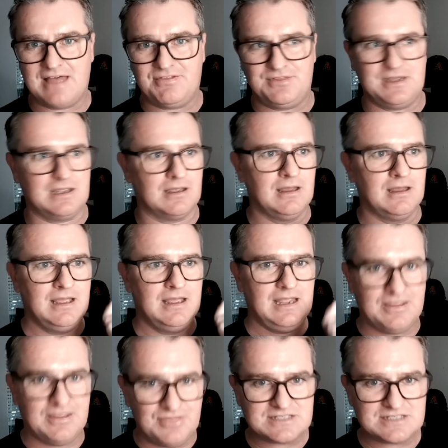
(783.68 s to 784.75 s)
that thing.
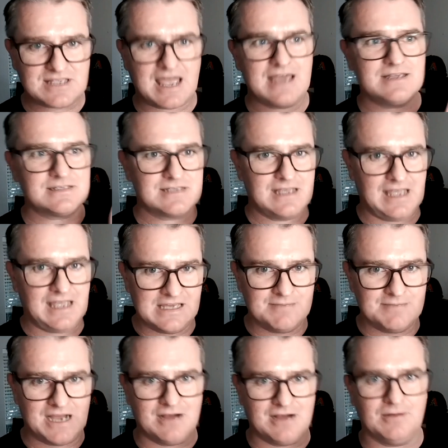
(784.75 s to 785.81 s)
In this case,
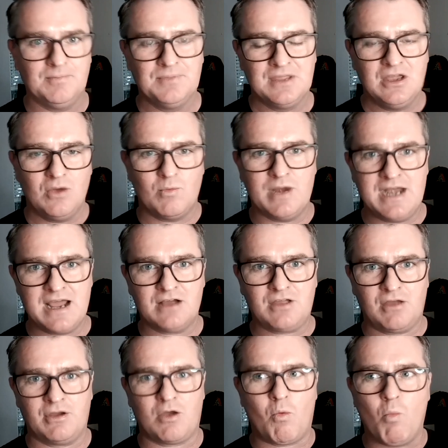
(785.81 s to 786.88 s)
email. We're now
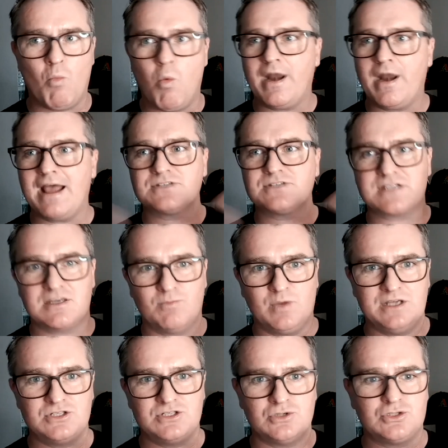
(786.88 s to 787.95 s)
going, what else can
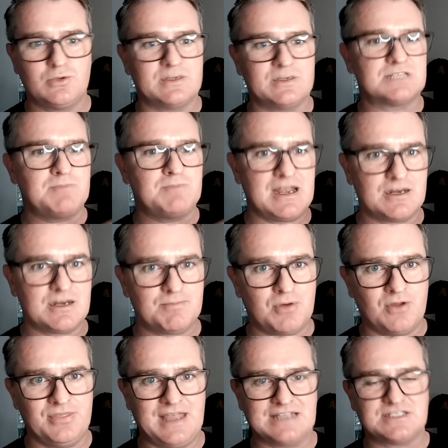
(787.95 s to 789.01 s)
we do to expand
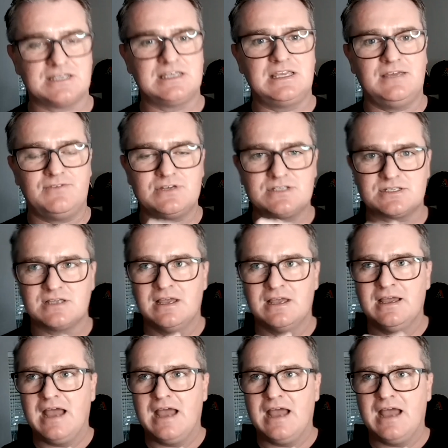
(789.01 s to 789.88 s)
upon that to give us